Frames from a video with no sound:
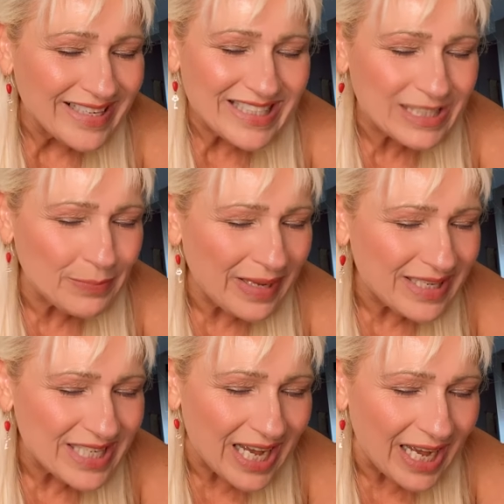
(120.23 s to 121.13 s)
Speak
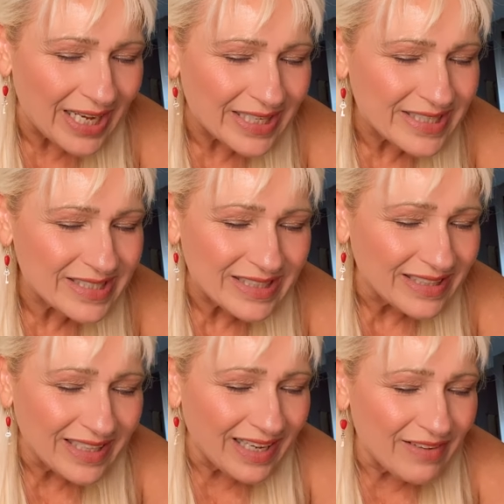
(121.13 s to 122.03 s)
to us.
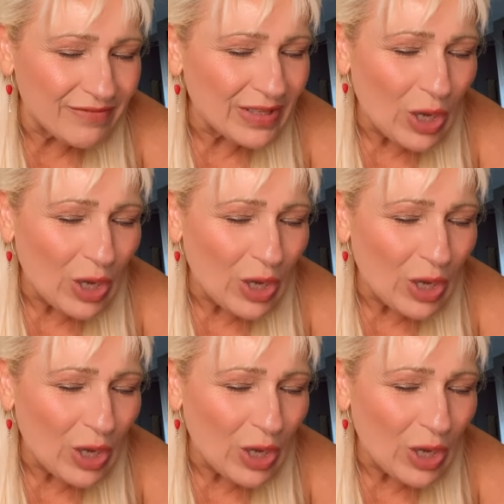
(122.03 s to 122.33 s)
Fill our